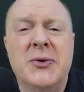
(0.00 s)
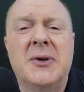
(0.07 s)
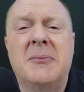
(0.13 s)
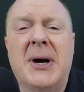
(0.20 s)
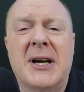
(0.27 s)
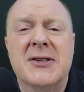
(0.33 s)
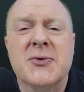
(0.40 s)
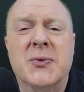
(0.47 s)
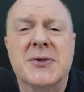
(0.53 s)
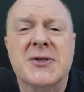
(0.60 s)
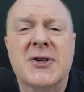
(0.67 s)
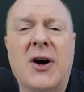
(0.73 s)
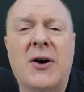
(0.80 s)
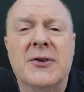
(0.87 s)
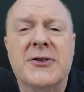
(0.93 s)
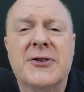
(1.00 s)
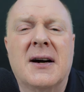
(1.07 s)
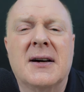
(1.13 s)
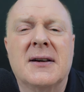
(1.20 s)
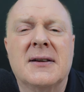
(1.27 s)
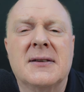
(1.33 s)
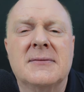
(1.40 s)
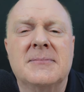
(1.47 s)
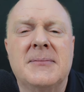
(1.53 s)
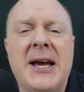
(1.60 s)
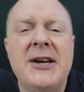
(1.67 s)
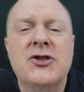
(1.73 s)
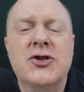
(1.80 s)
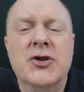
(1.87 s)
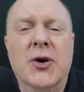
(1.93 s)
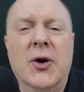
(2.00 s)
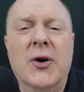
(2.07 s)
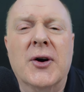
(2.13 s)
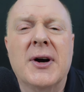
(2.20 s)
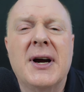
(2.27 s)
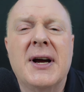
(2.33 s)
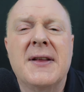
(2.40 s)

you the best results. Make sure